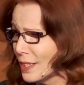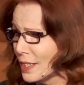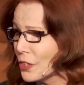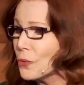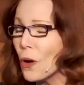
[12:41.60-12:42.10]

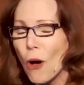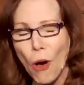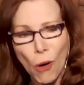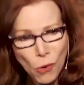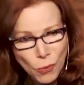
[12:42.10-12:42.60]
You
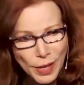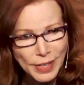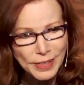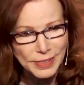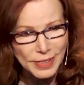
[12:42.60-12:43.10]

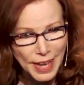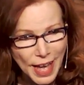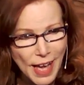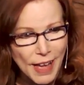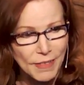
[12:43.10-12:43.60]
always
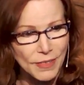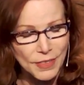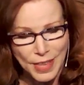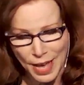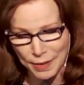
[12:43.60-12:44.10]
have
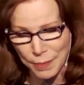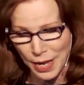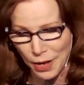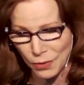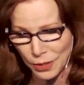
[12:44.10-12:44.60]
that
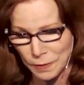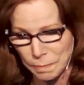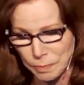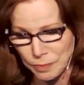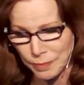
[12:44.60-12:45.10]
power.
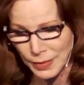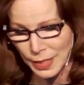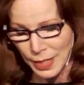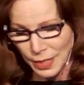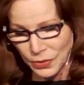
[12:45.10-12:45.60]

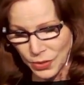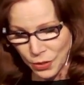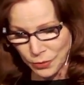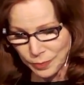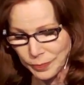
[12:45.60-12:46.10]

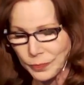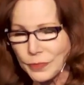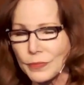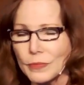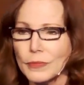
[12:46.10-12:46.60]
So
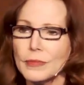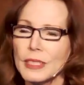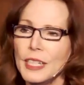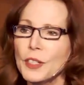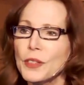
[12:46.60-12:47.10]

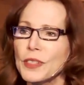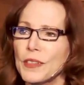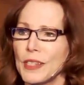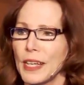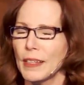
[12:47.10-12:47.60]
here's the
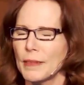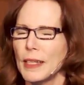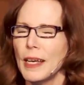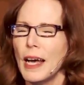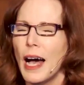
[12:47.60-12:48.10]
thing.
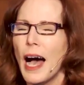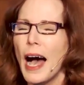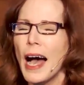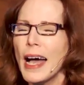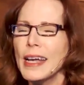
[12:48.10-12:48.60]

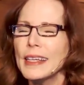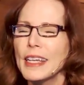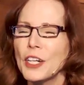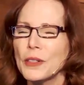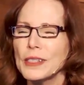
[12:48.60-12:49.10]
I
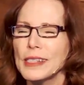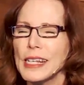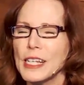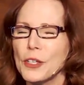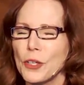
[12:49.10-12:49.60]

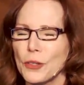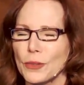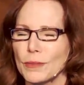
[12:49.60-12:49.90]
guarantee you